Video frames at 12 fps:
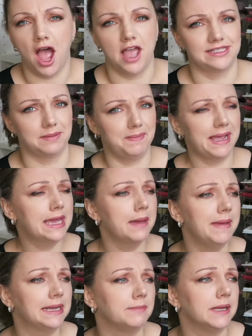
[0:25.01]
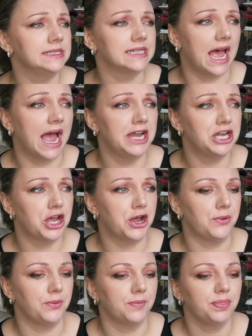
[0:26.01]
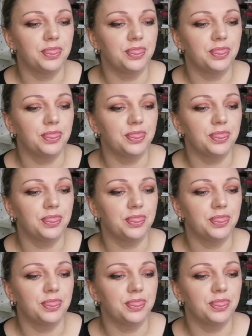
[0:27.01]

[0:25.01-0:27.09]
It's a big commitment, I know.